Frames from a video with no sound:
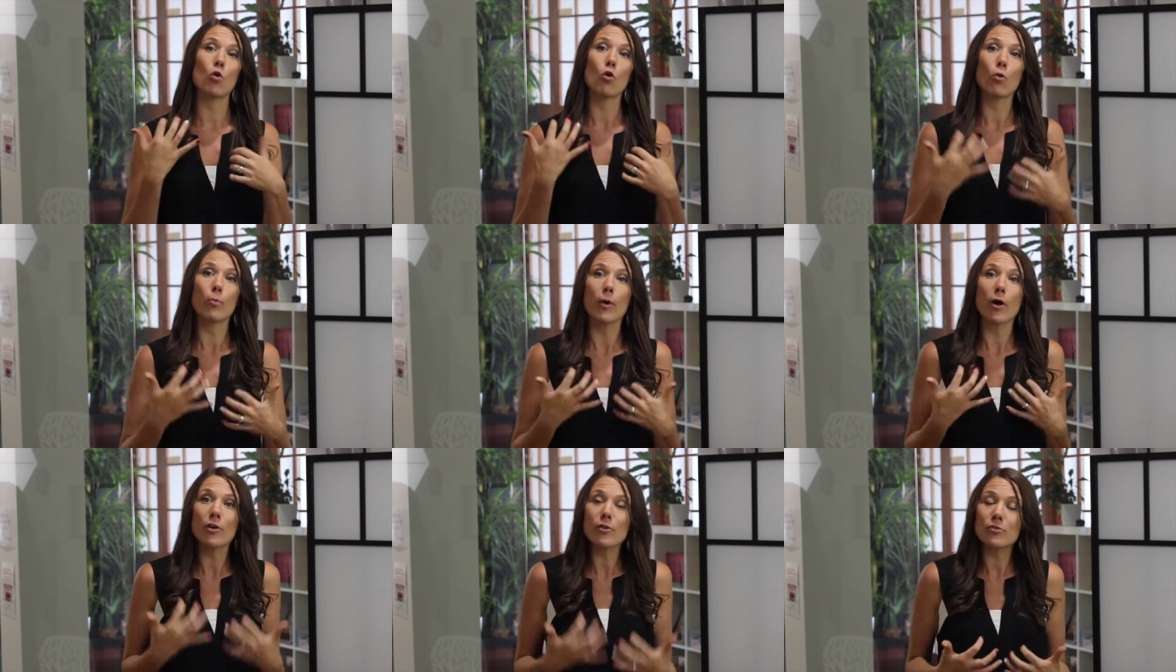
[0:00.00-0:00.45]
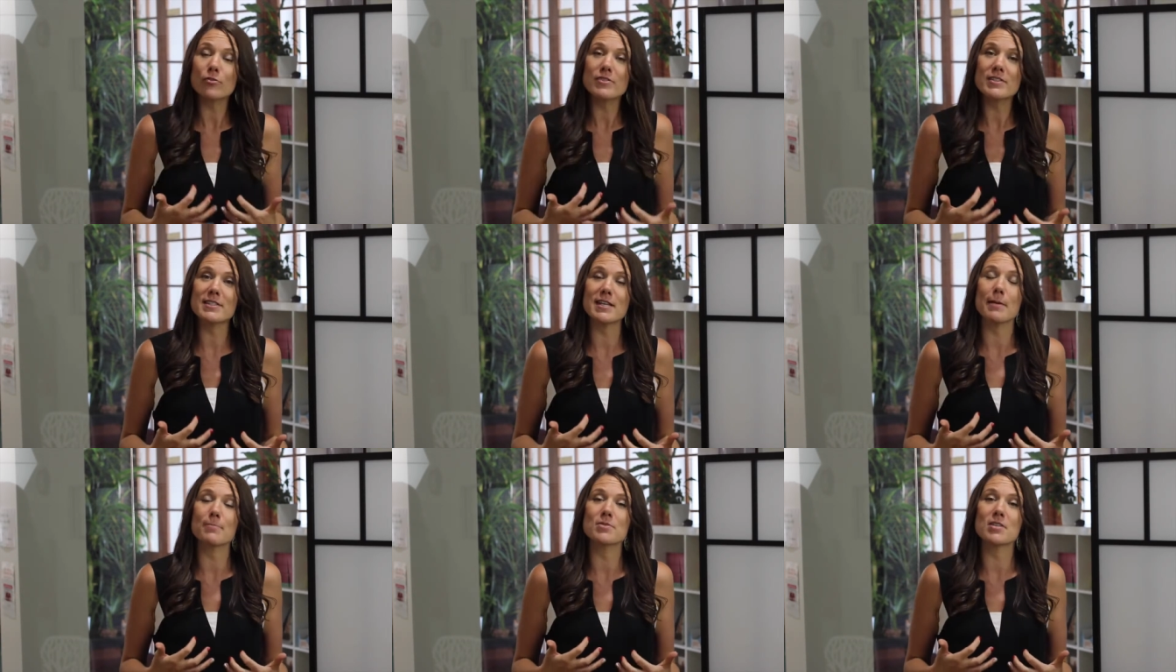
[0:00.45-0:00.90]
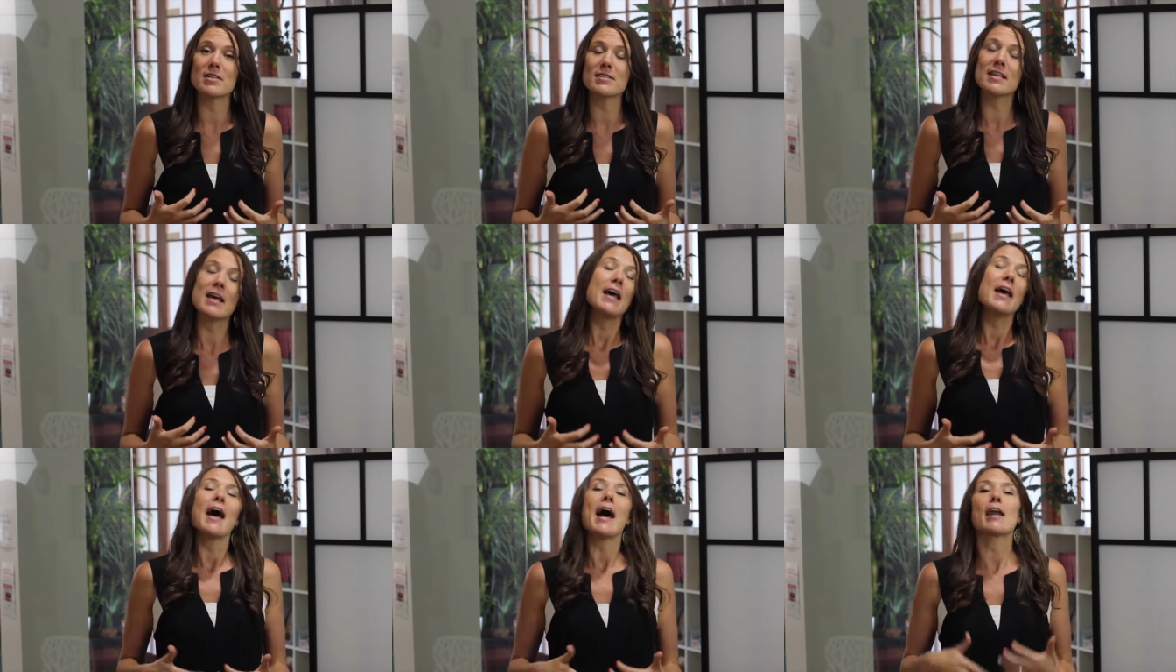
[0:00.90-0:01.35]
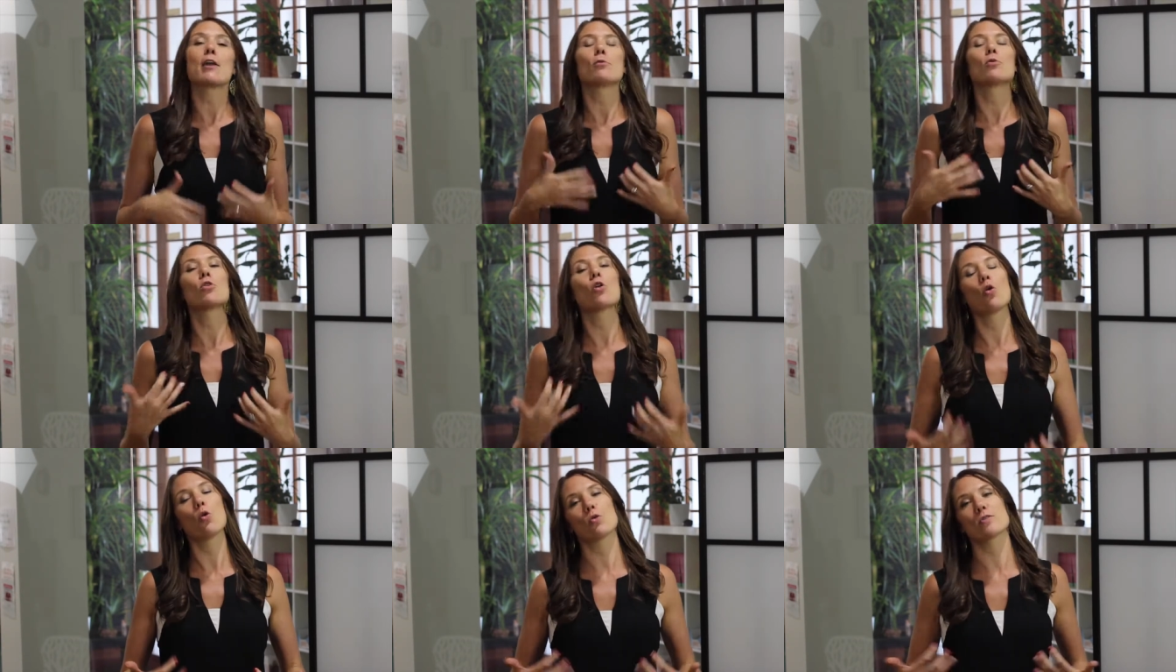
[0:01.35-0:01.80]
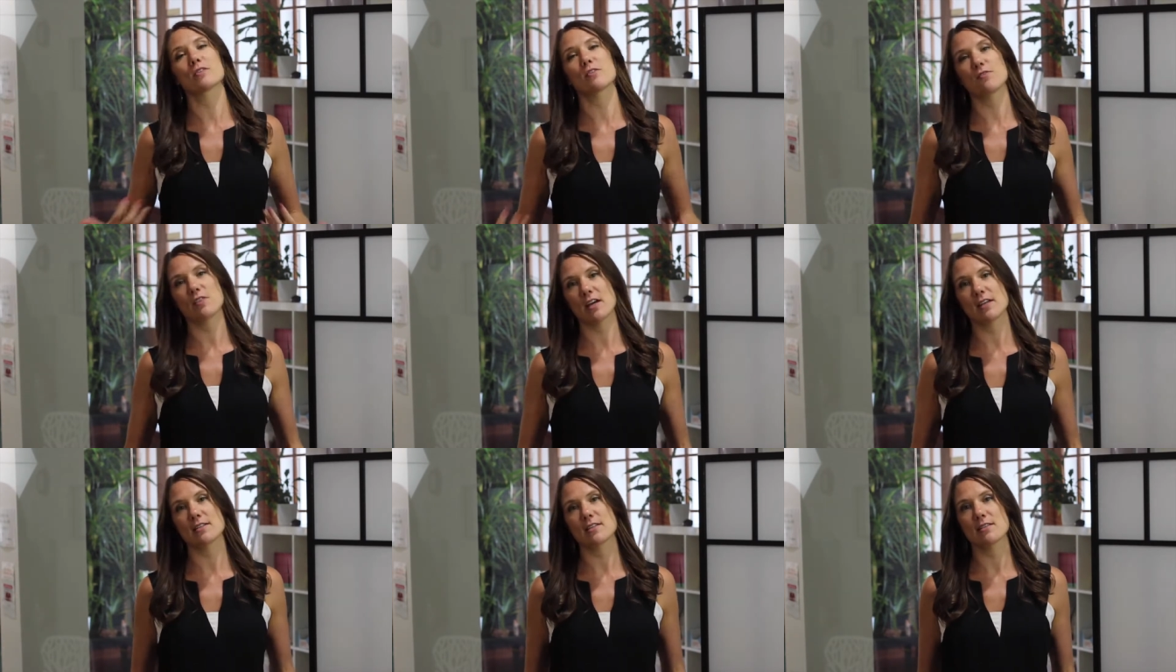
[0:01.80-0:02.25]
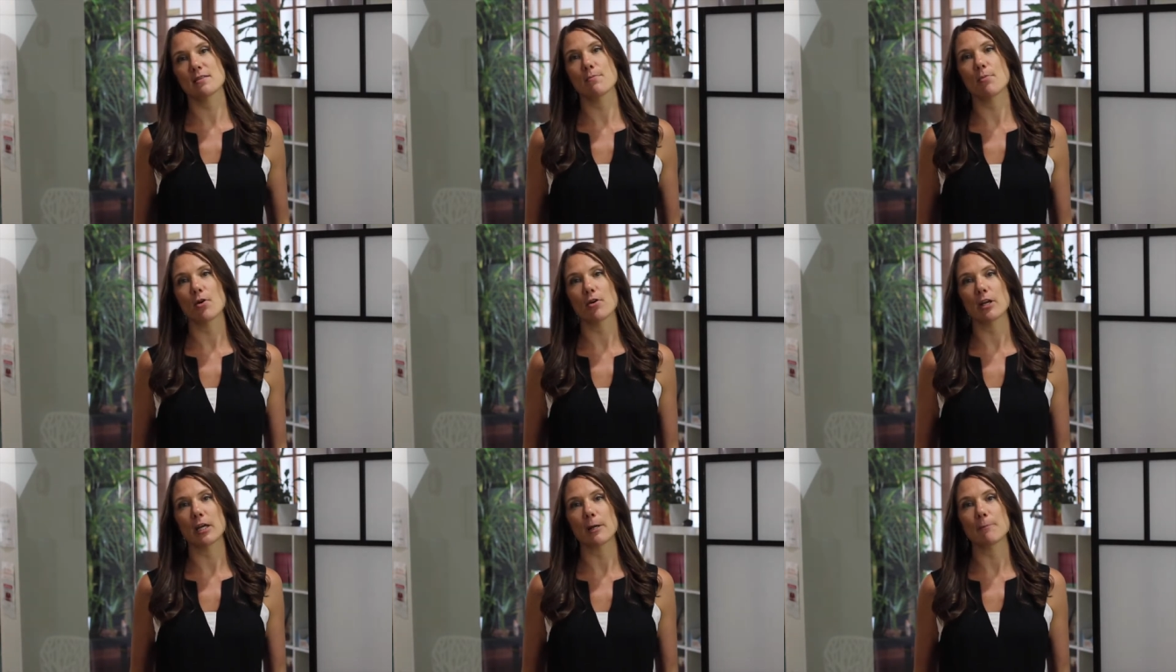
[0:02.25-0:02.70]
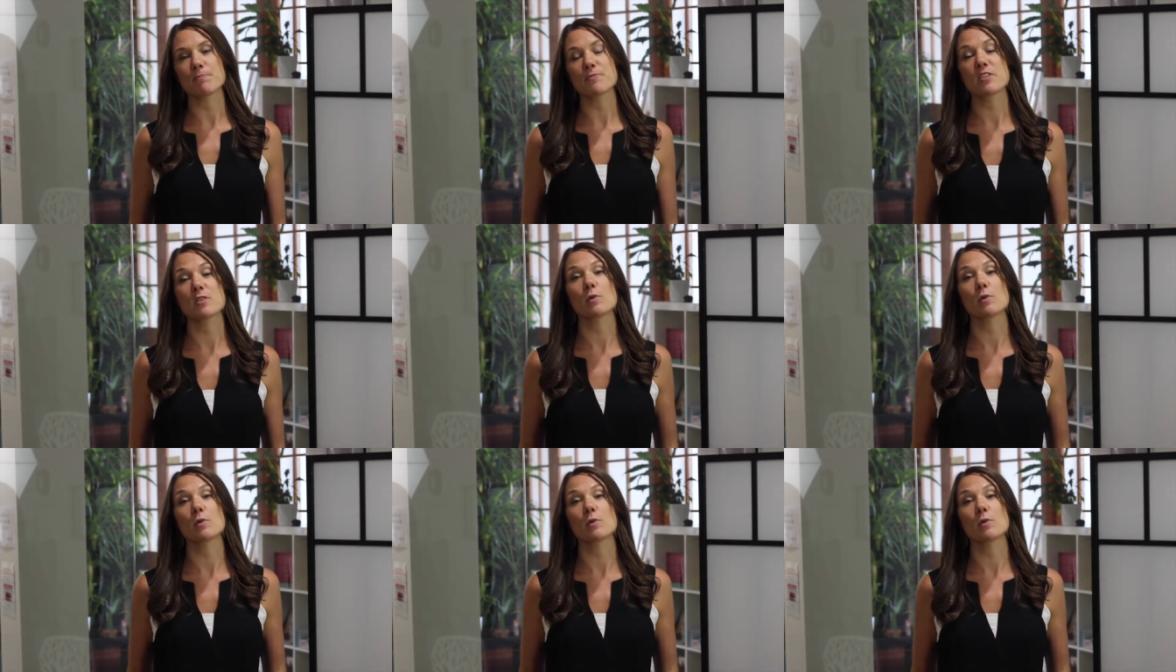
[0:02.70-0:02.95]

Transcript: hormonal receptors and it will cause effects in the body.